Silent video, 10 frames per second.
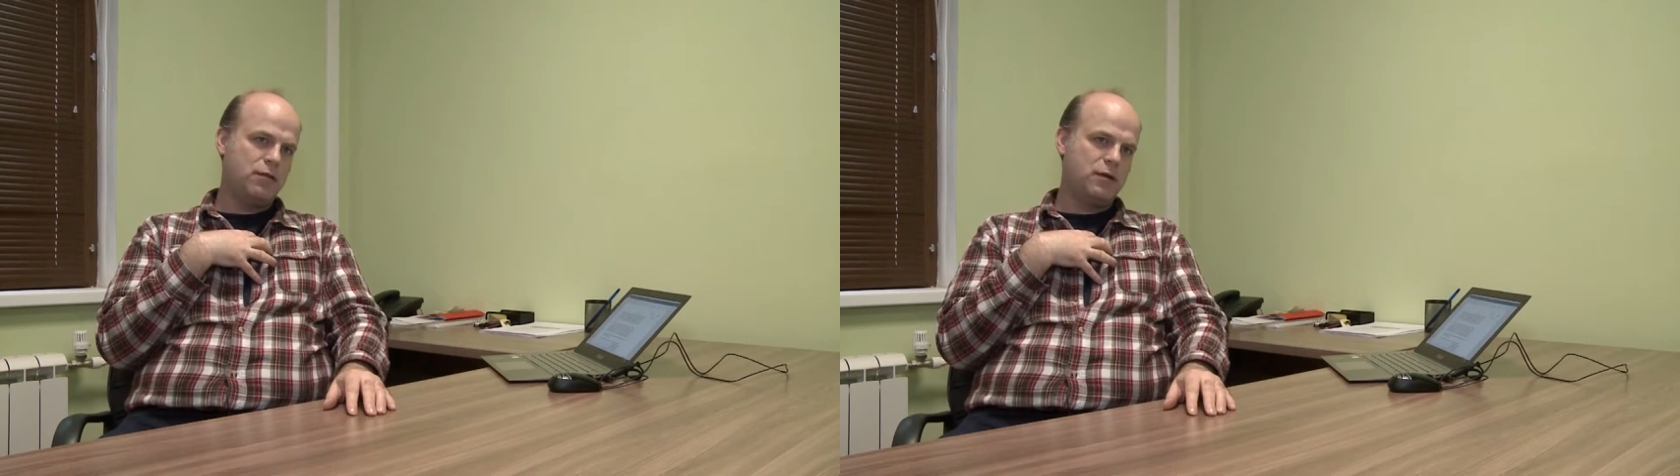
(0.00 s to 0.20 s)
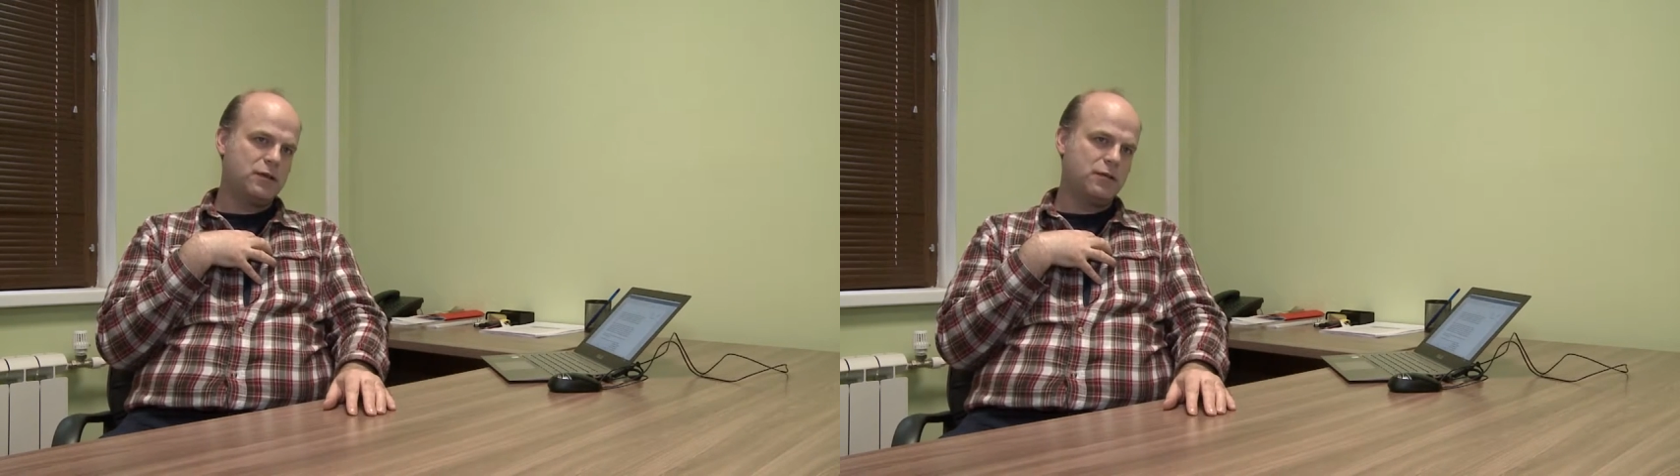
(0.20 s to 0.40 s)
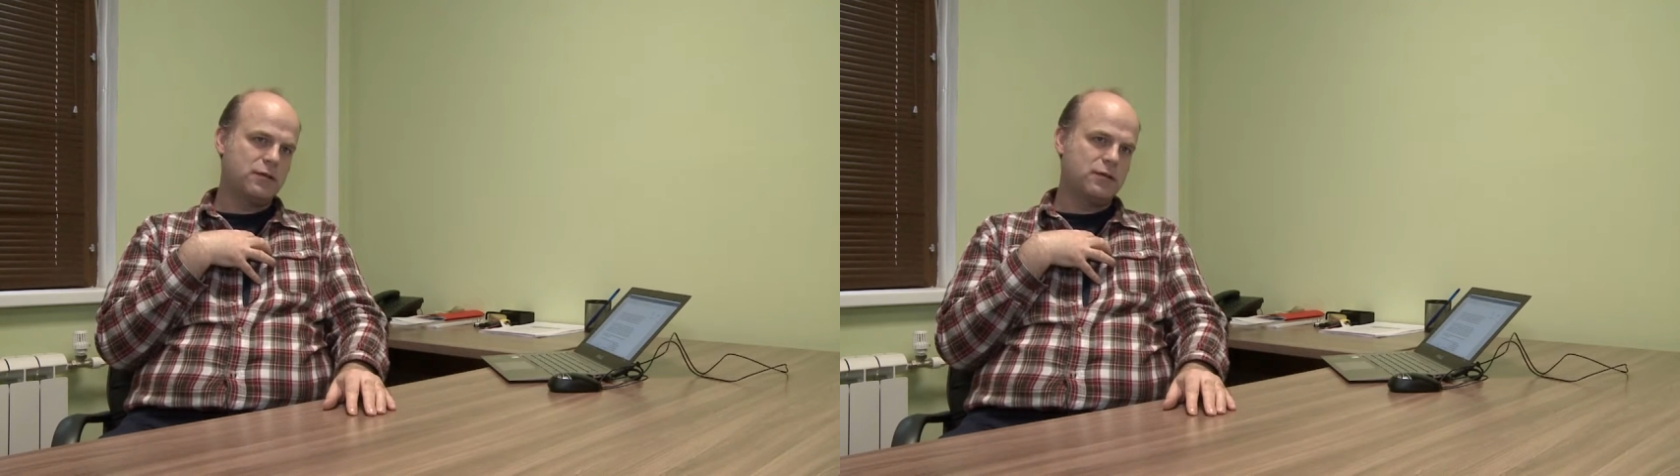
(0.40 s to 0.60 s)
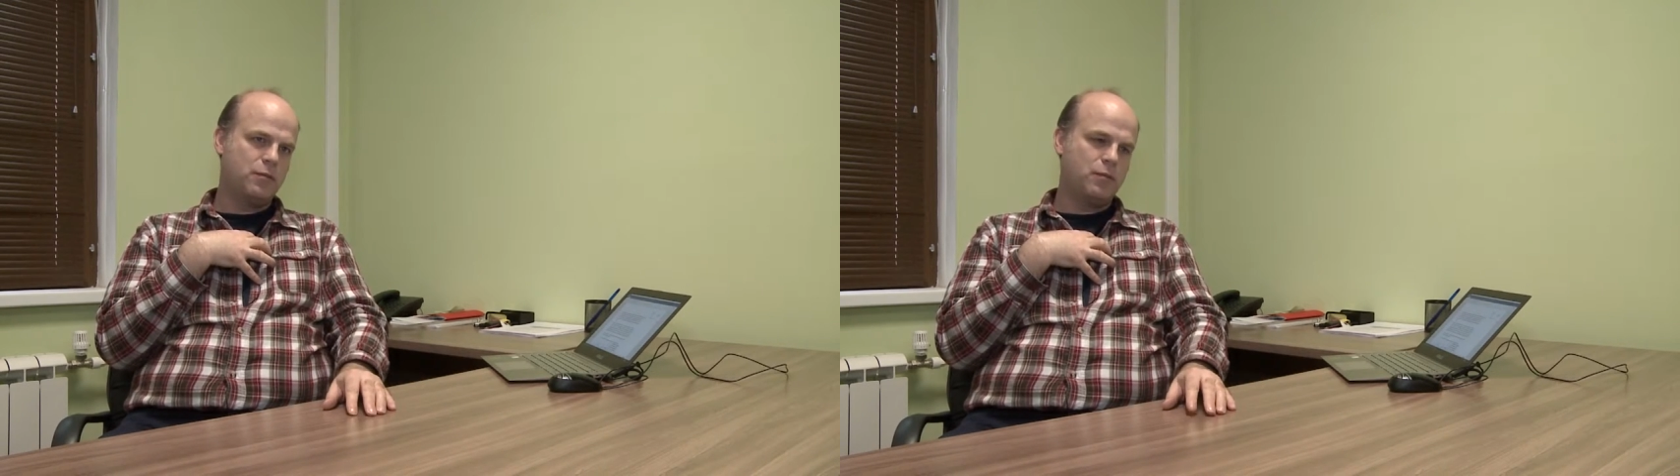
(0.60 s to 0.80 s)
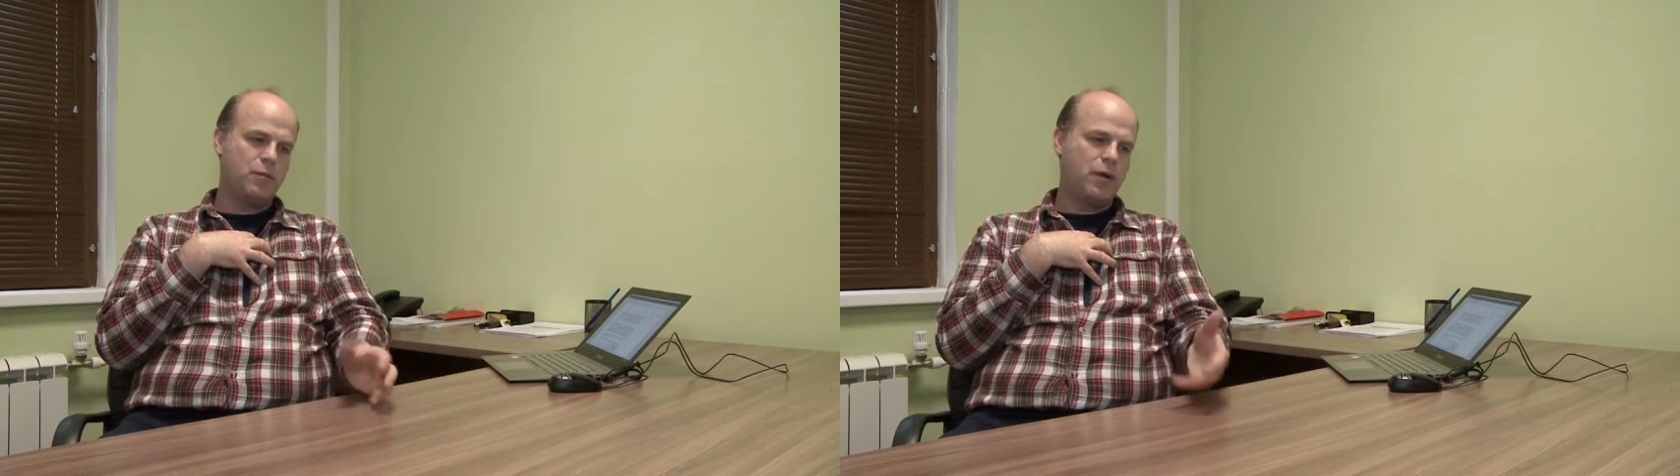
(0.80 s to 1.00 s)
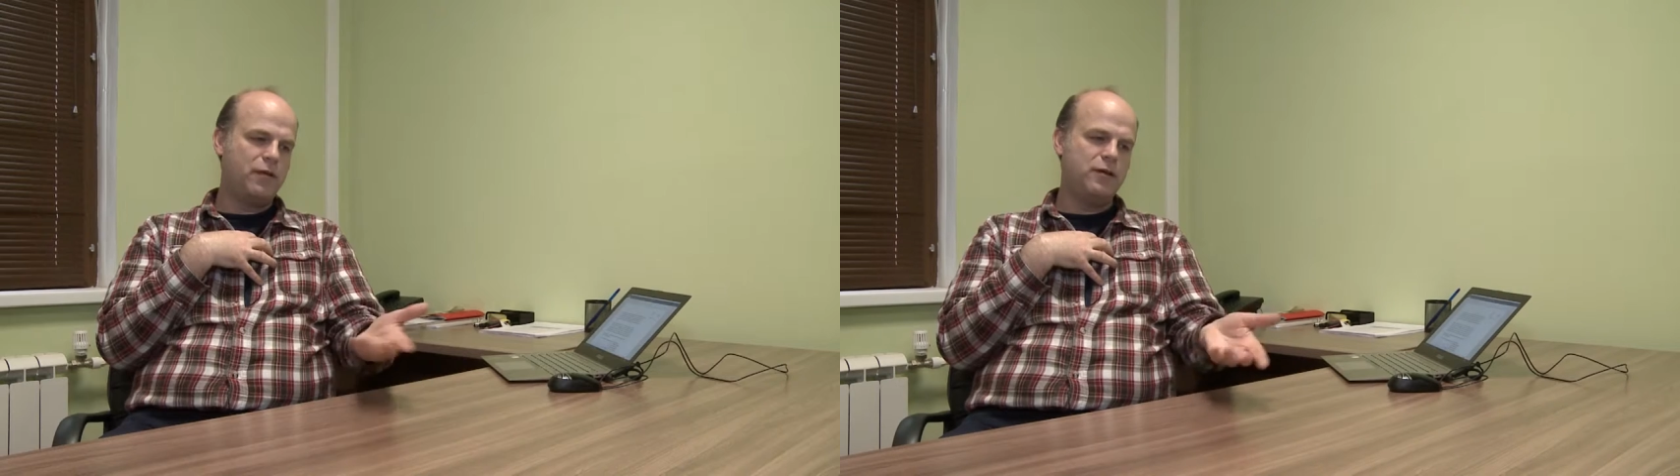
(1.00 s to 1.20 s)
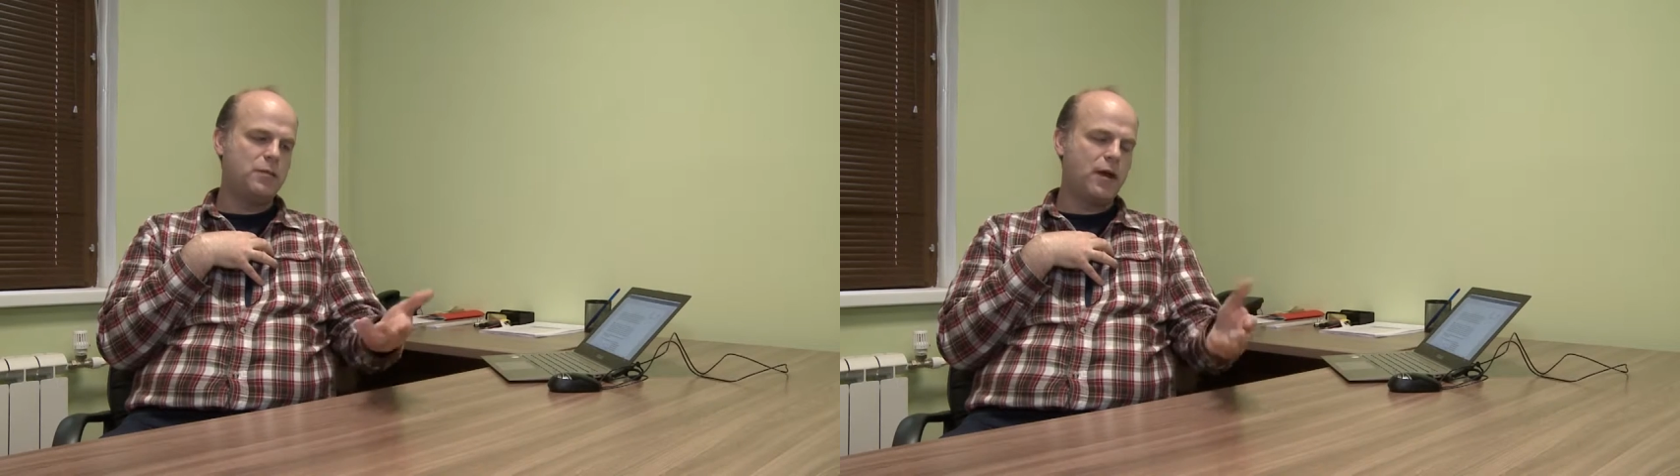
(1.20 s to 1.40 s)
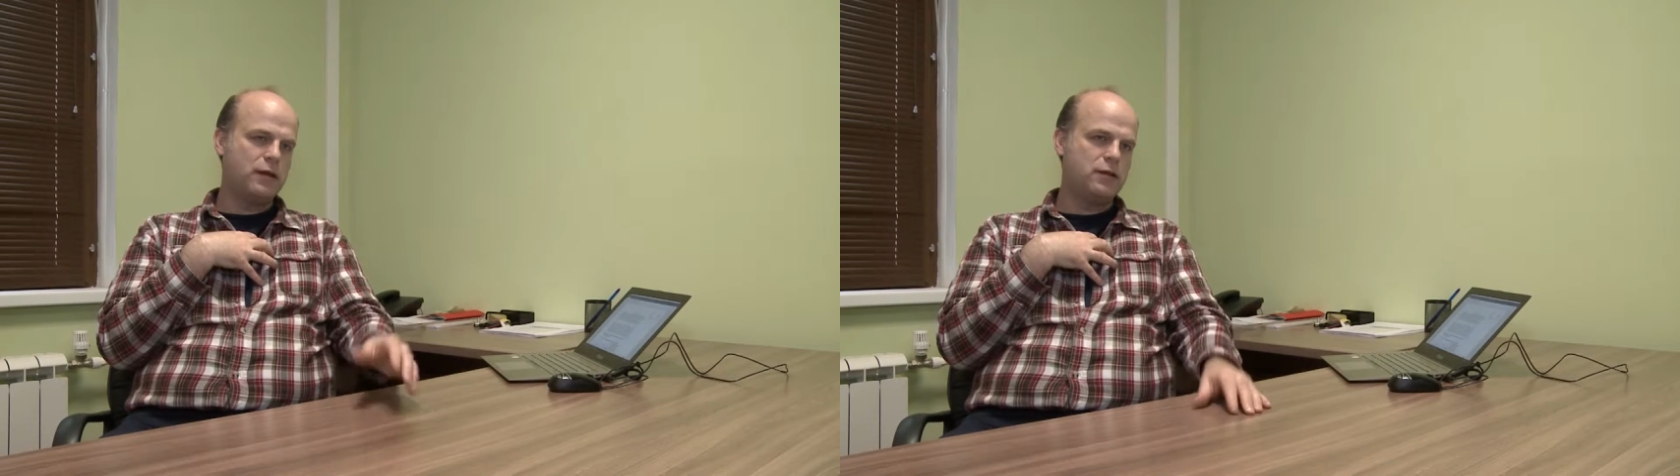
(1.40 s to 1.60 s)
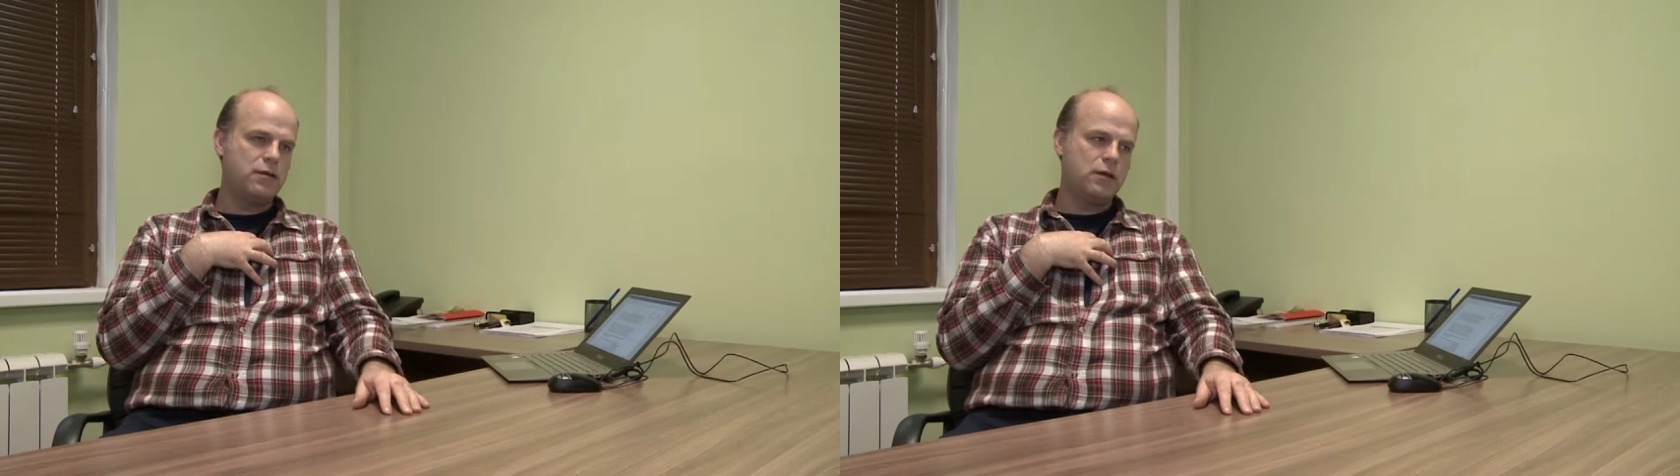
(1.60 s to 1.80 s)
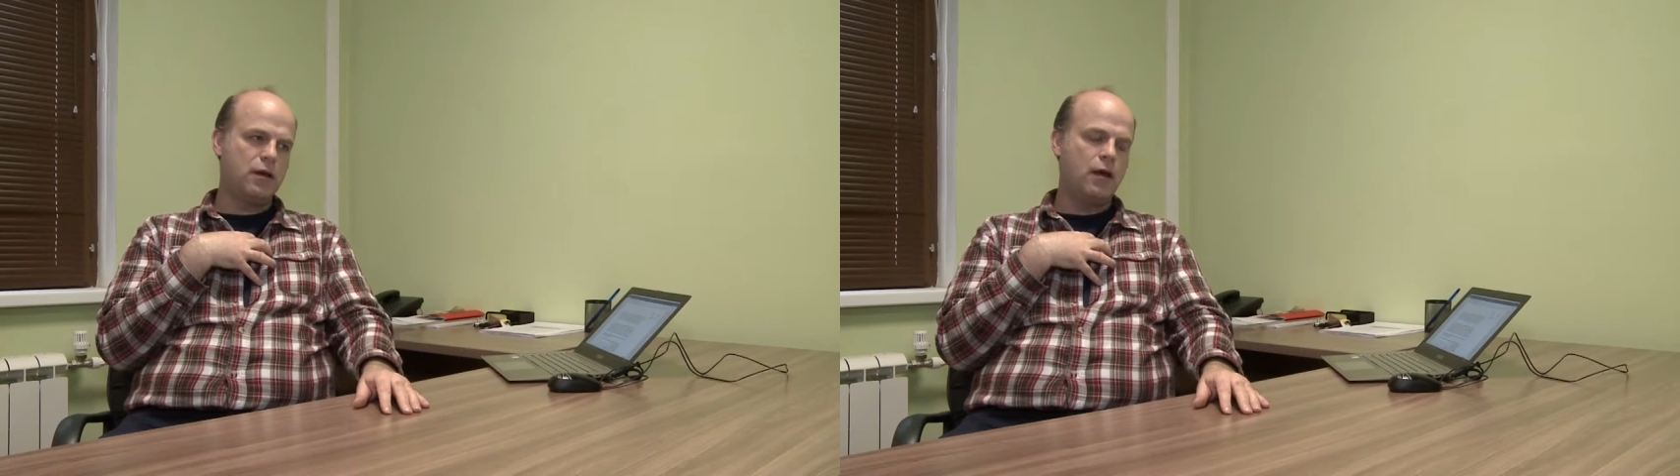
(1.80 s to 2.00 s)
crystals by these
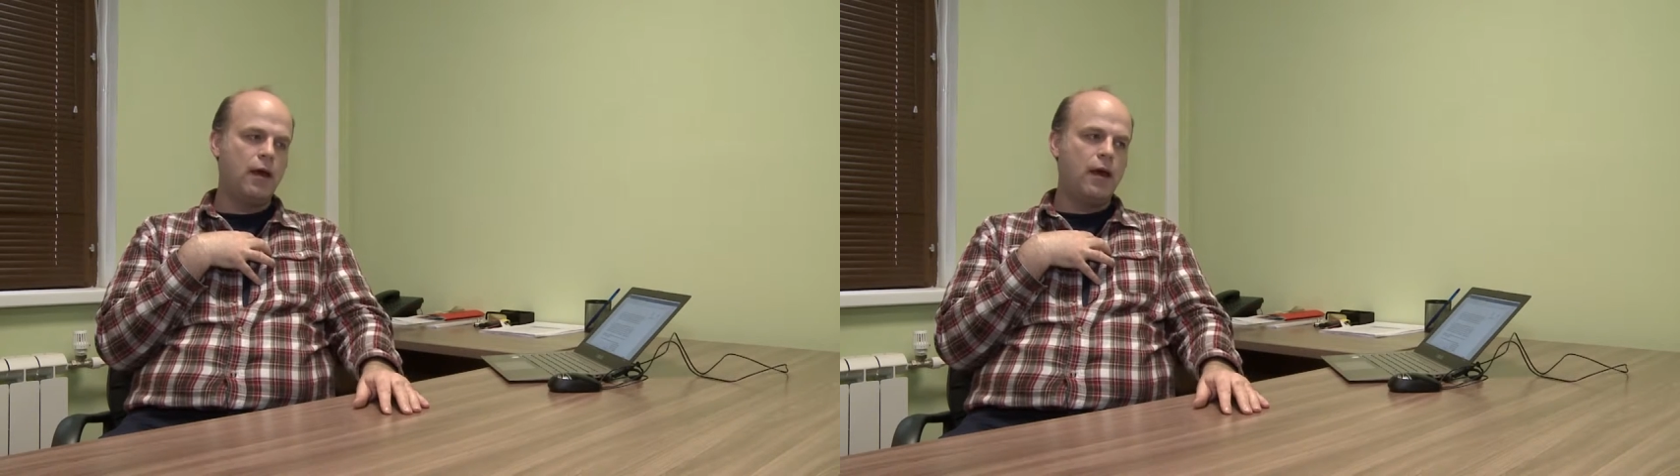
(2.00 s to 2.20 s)
bacteria.